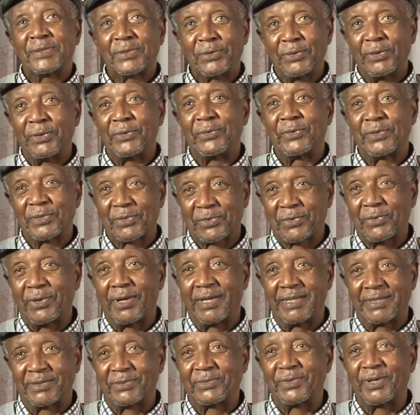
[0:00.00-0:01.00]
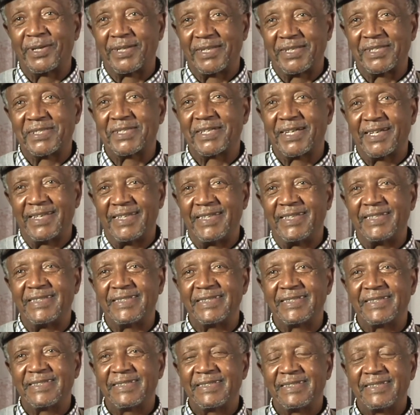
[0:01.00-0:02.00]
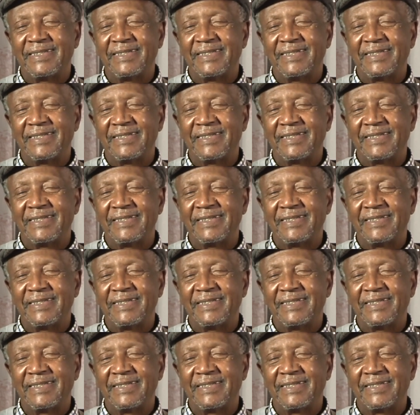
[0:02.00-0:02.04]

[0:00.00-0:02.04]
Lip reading: So it was quite a challenge.